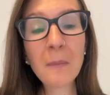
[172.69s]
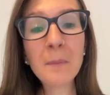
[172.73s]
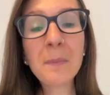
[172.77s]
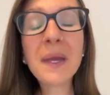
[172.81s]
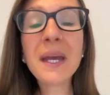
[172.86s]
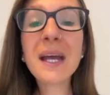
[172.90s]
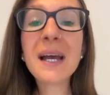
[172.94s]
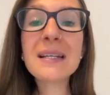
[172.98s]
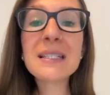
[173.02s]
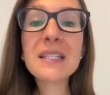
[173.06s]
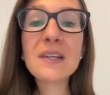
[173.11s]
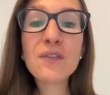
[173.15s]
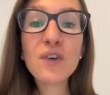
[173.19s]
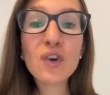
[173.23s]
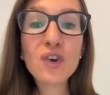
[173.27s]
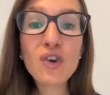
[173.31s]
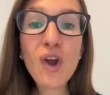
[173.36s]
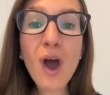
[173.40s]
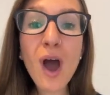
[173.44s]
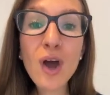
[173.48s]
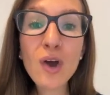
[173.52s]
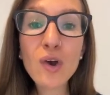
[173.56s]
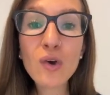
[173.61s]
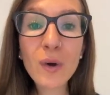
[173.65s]
Because if you're
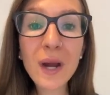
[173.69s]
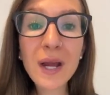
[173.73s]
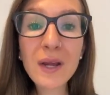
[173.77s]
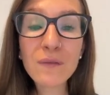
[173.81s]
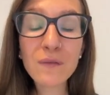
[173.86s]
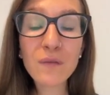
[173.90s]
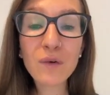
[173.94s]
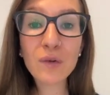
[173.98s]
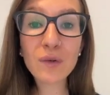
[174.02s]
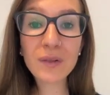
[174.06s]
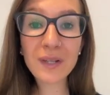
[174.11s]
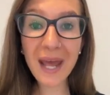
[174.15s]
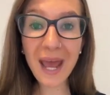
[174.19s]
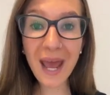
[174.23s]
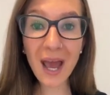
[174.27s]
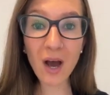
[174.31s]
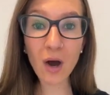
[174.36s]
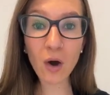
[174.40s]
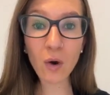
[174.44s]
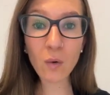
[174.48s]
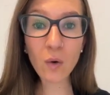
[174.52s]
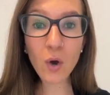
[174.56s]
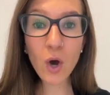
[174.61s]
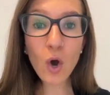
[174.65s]
not grateful
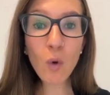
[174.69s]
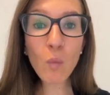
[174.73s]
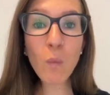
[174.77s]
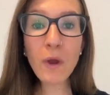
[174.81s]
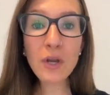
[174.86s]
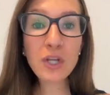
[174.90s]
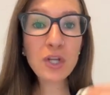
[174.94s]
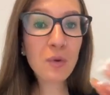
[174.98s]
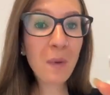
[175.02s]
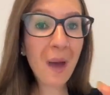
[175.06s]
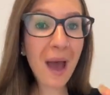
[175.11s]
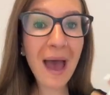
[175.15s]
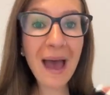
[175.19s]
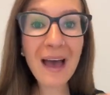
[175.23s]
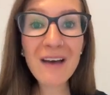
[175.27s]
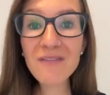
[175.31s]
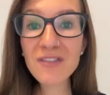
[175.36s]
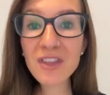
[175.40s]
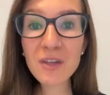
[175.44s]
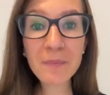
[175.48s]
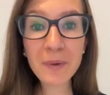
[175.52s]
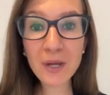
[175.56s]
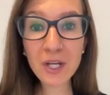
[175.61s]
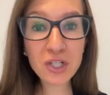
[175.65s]
now, when you
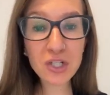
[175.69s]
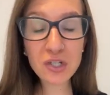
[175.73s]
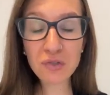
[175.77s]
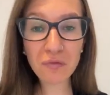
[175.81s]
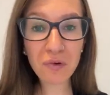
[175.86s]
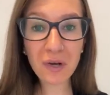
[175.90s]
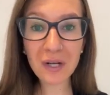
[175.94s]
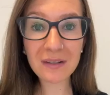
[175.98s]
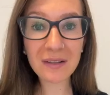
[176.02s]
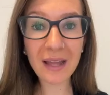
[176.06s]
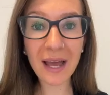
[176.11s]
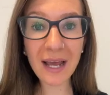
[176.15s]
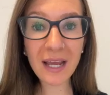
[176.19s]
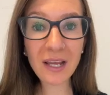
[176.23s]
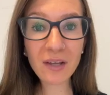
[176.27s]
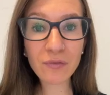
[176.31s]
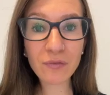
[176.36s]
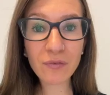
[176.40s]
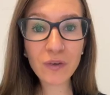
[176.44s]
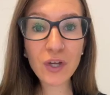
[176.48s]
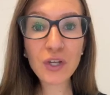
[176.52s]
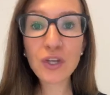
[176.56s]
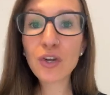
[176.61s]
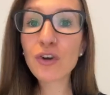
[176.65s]
have the binge free
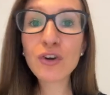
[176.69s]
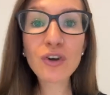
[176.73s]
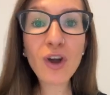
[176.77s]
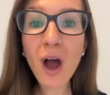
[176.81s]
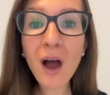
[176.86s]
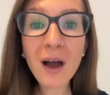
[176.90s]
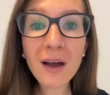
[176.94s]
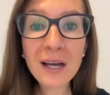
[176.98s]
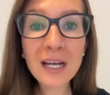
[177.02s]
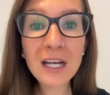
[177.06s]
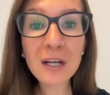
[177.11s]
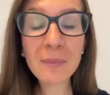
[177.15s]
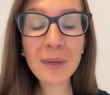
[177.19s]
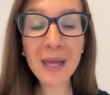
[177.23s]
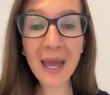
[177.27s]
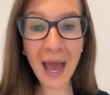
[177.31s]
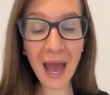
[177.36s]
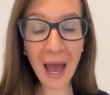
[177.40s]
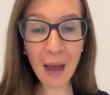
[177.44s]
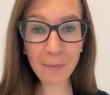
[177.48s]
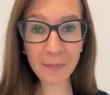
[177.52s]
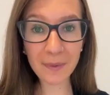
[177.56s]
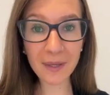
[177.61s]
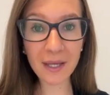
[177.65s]
life, you're not going to be
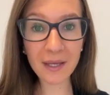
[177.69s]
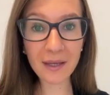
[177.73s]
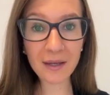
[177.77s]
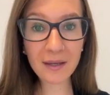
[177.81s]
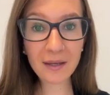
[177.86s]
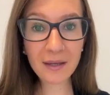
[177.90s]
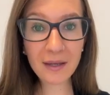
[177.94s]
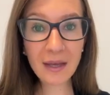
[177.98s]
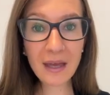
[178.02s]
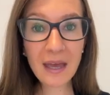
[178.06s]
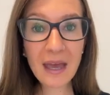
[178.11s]
happy.